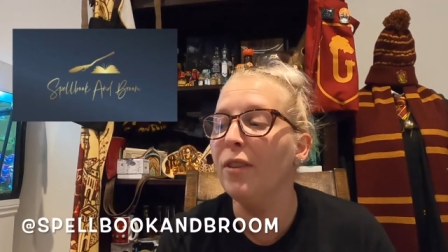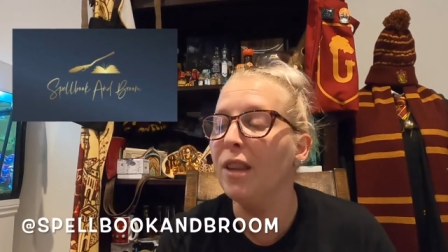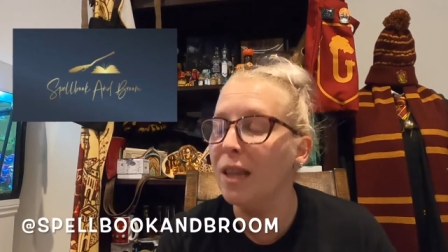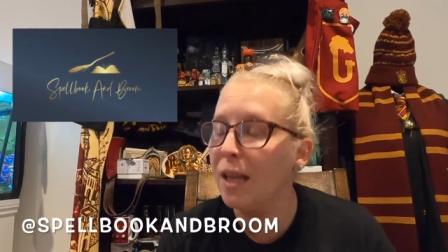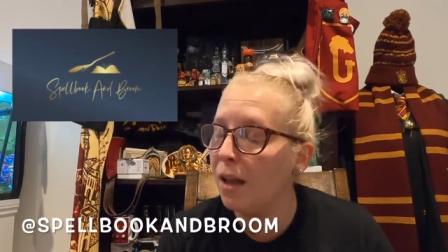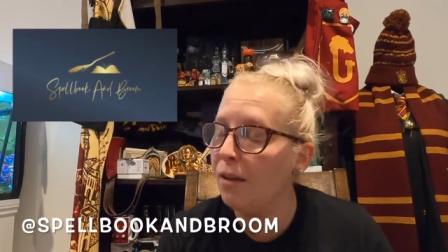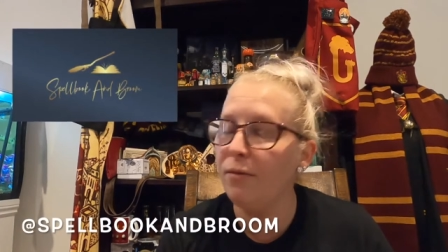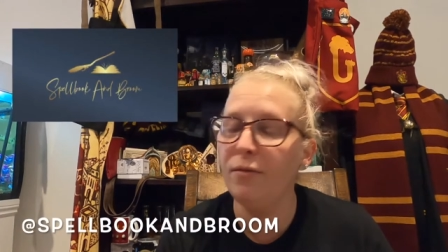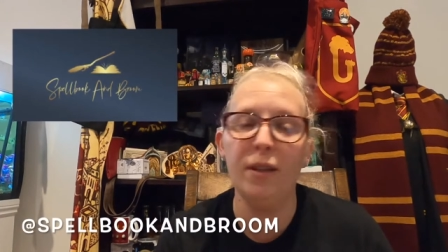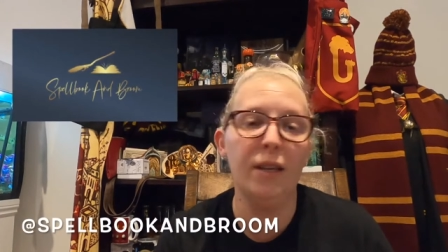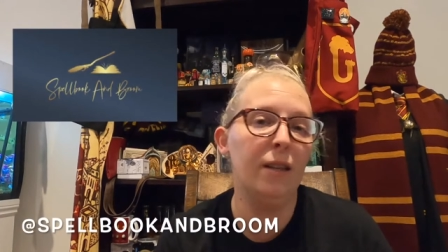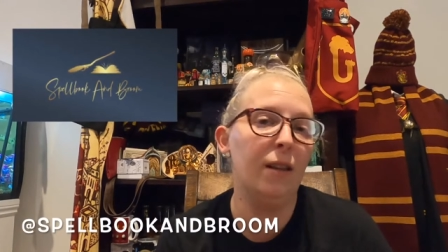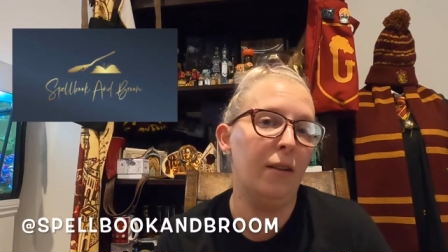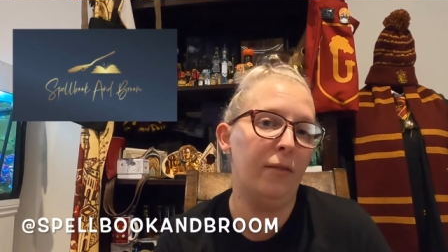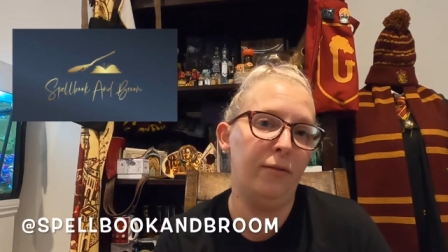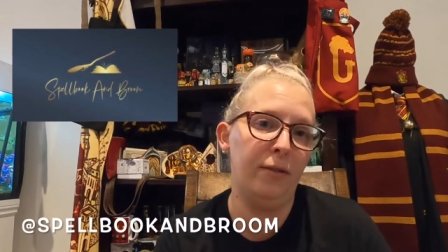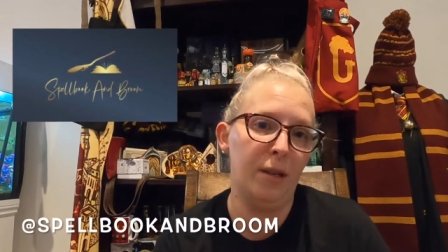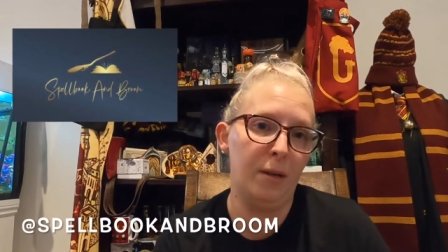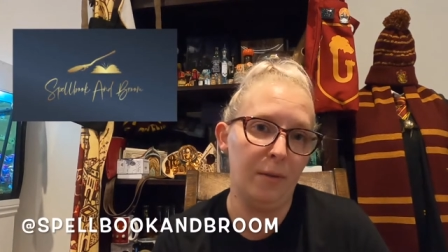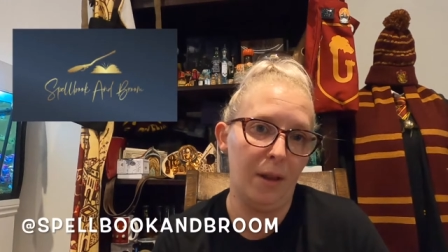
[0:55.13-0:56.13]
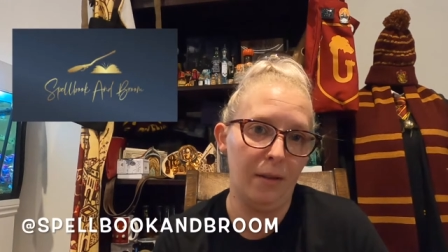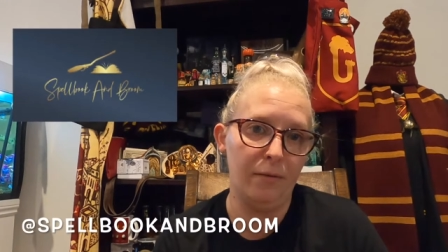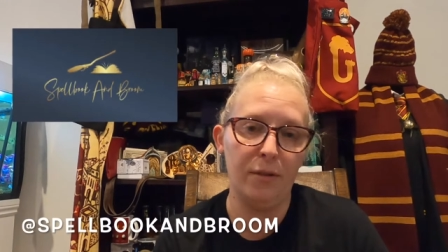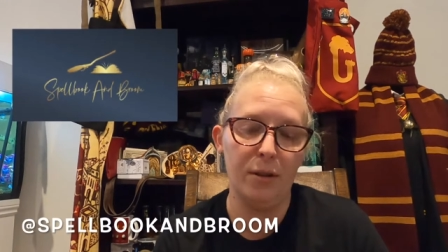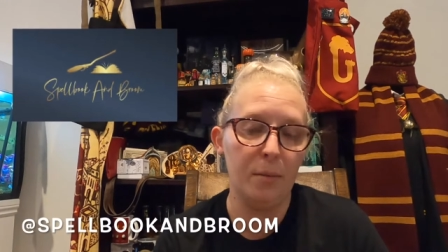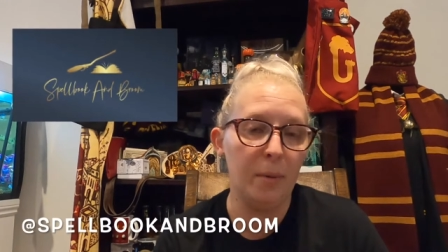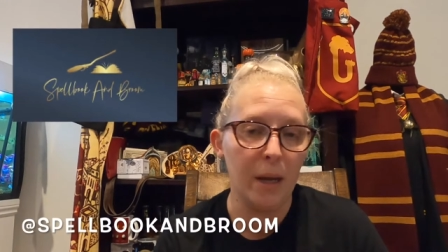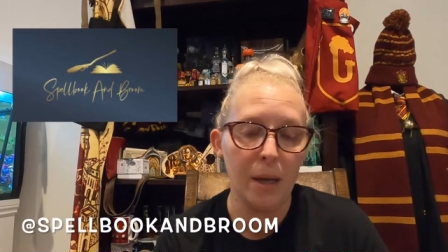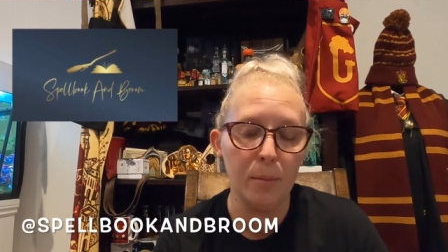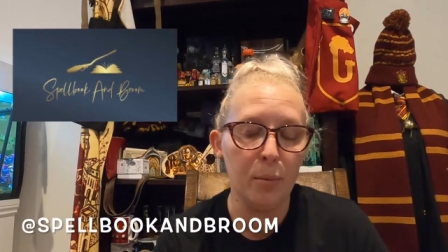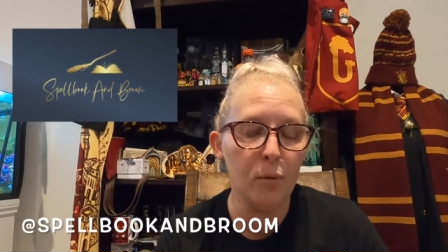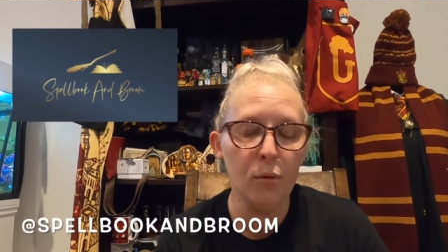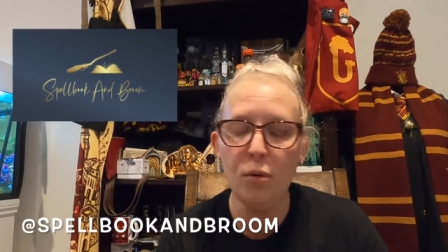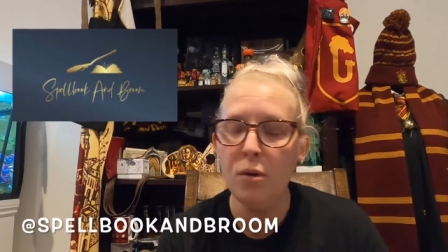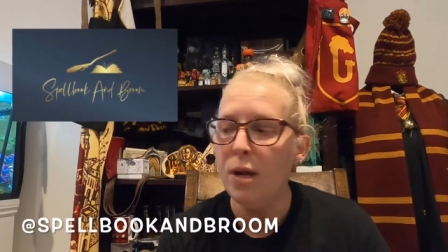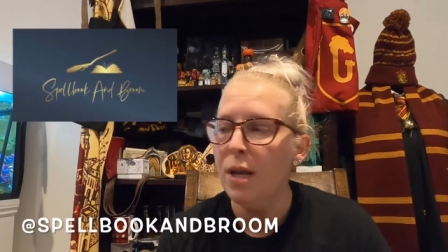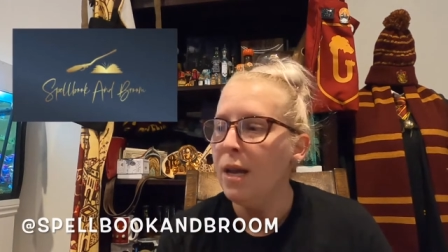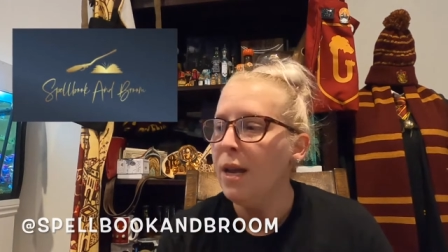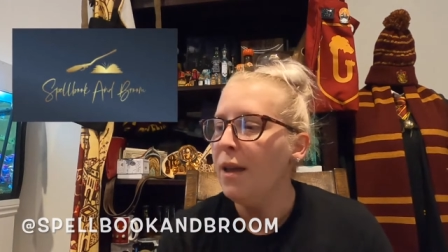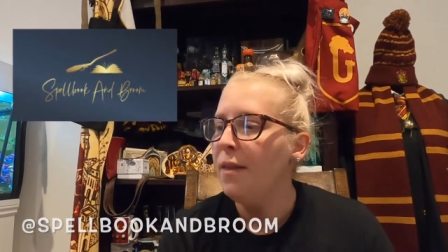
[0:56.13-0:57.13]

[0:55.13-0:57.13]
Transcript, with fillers: Lovely, lovely, lovely people.